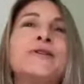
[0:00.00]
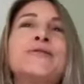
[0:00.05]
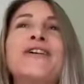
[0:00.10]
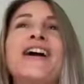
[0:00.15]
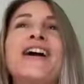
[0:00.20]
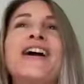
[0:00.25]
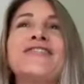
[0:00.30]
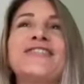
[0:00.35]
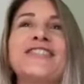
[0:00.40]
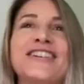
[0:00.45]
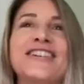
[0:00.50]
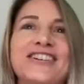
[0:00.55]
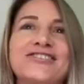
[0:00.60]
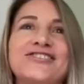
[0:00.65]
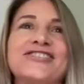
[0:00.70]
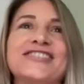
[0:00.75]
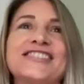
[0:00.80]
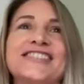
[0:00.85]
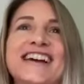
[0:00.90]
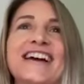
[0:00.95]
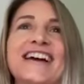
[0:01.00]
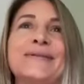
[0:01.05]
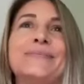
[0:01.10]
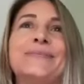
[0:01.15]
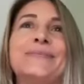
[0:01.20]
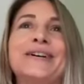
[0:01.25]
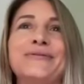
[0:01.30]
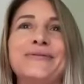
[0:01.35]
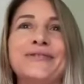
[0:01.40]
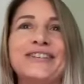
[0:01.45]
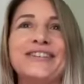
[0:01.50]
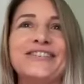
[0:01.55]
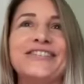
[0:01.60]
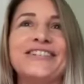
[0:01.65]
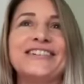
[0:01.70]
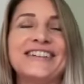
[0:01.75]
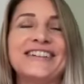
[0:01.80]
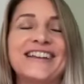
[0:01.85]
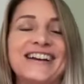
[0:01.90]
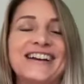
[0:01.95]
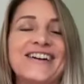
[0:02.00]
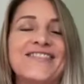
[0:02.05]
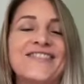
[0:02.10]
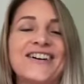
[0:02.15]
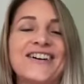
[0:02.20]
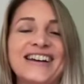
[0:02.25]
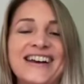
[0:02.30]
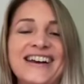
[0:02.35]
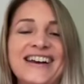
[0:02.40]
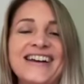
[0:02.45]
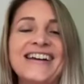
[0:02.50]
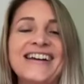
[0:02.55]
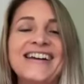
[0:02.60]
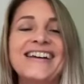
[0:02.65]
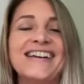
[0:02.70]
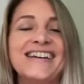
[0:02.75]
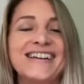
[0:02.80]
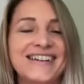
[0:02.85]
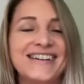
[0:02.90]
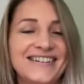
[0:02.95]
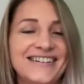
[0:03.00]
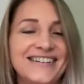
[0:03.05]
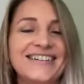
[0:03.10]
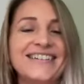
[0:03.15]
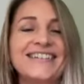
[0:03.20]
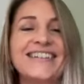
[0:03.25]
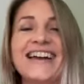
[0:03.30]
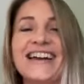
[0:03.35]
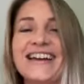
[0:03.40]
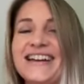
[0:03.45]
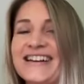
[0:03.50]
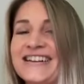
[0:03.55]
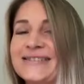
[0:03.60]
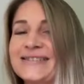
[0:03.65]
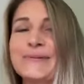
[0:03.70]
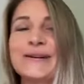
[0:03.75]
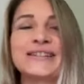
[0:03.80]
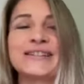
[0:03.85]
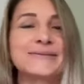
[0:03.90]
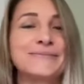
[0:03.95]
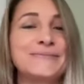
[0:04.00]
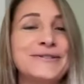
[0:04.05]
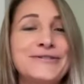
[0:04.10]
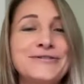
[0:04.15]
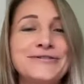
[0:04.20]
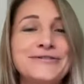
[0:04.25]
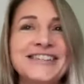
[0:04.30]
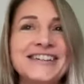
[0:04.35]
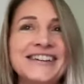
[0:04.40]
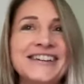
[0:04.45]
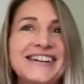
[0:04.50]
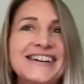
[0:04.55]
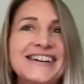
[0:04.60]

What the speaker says: when we're out in the countryside. But when you're in like Havana, like expects music